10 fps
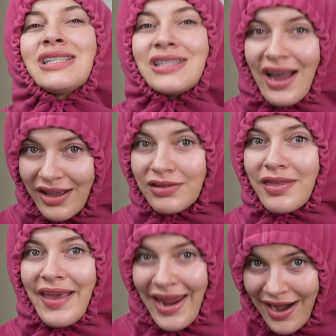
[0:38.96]
styled
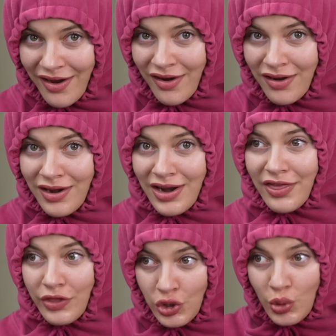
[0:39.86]
the hair
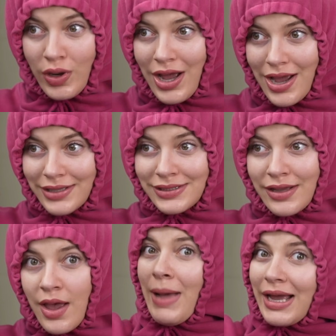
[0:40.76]
the new cut
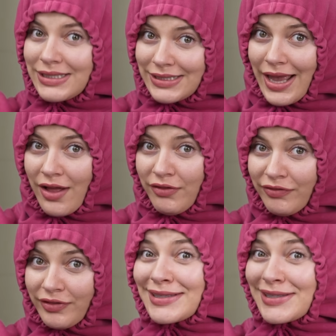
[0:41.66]

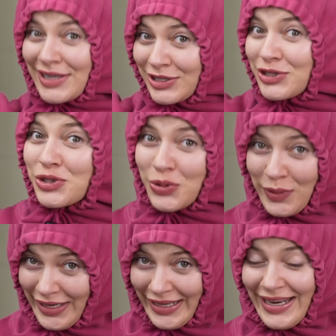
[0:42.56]
myself since
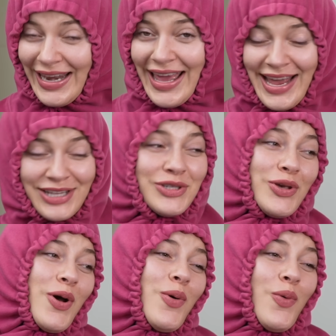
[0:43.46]
doing it. And
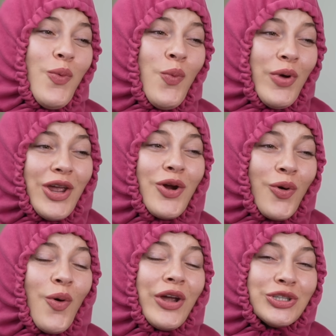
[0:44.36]
so we are
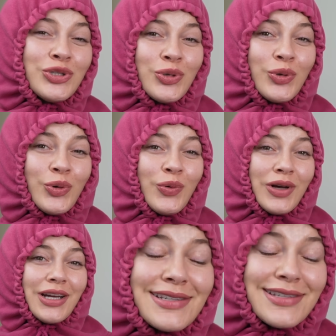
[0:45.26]
going
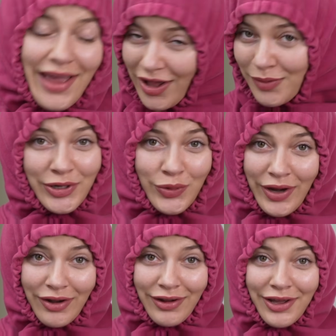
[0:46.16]
to style my new
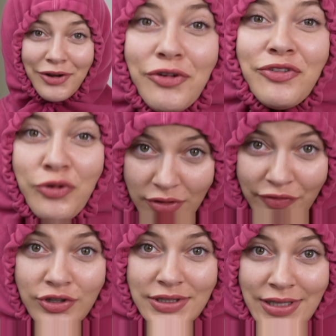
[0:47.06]
haircut for the
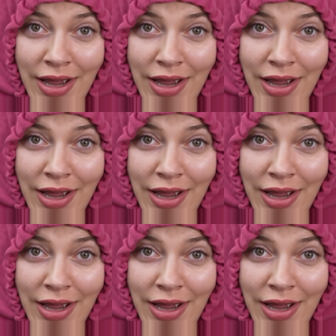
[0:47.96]
first